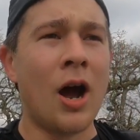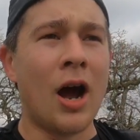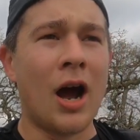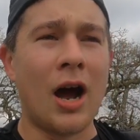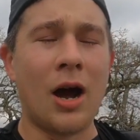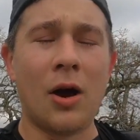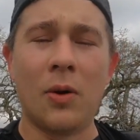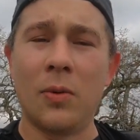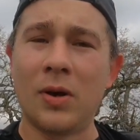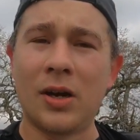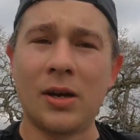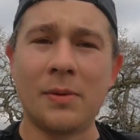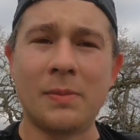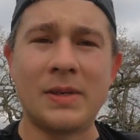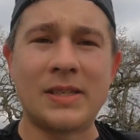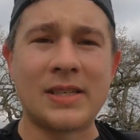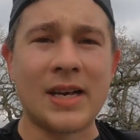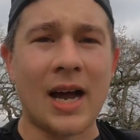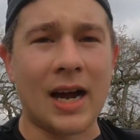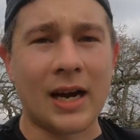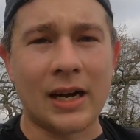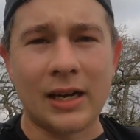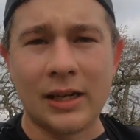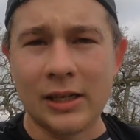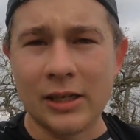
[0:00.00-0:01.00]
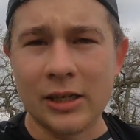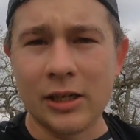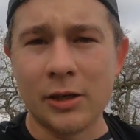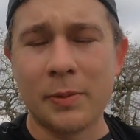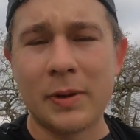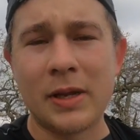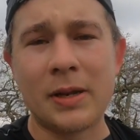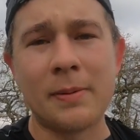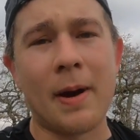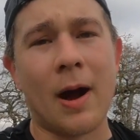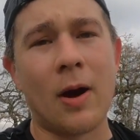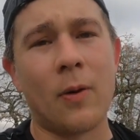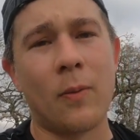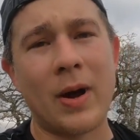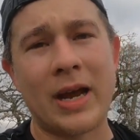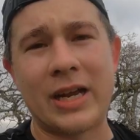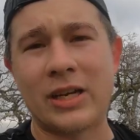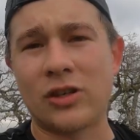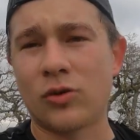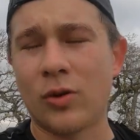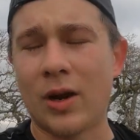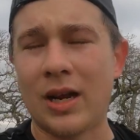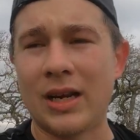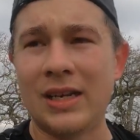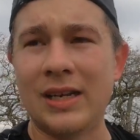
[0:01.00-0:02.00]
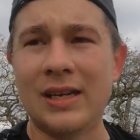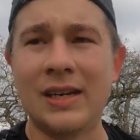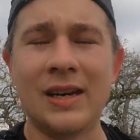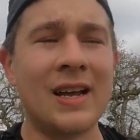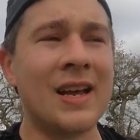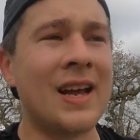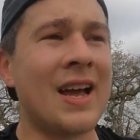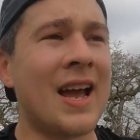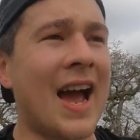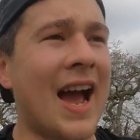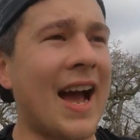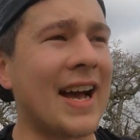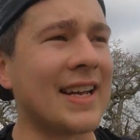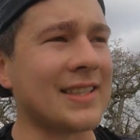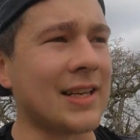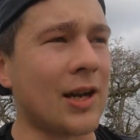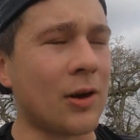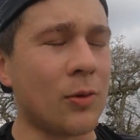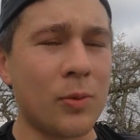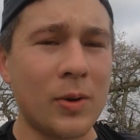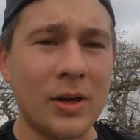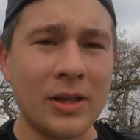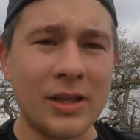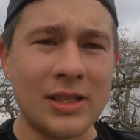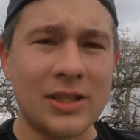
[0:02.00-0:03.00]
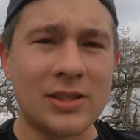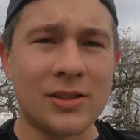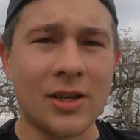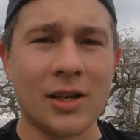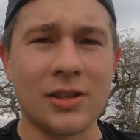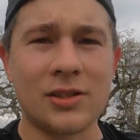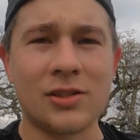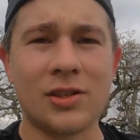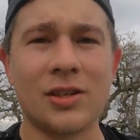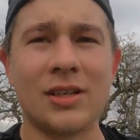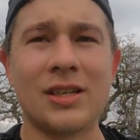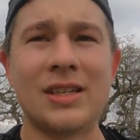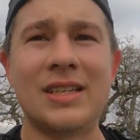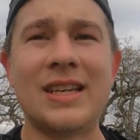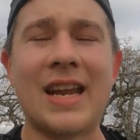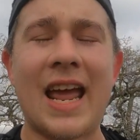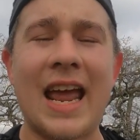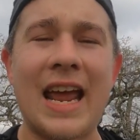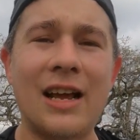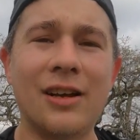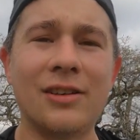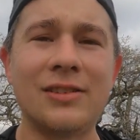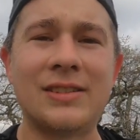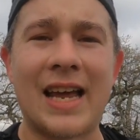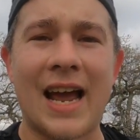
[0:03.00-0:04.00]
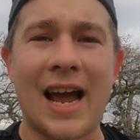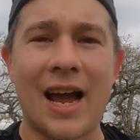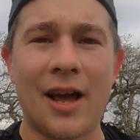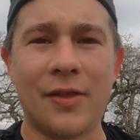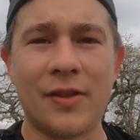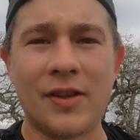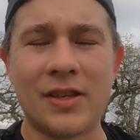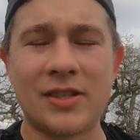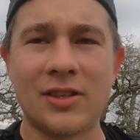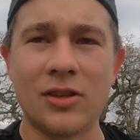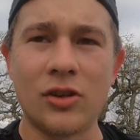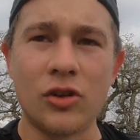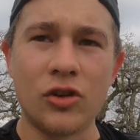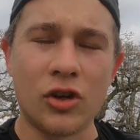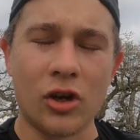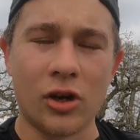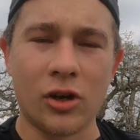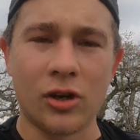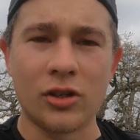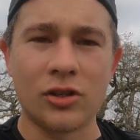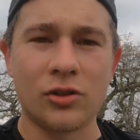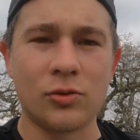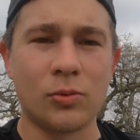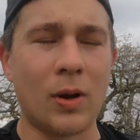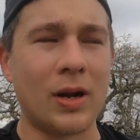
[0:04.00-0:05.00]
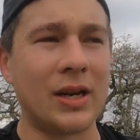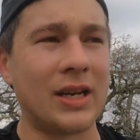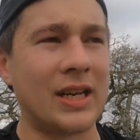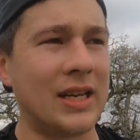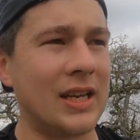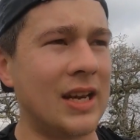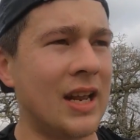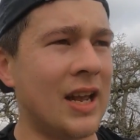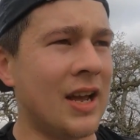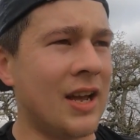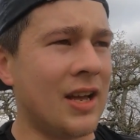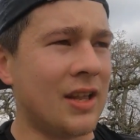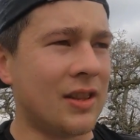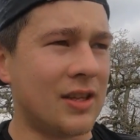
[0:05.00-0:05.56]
we're gonna be talking a little bit about weight training as I really start to nail down this endurance running,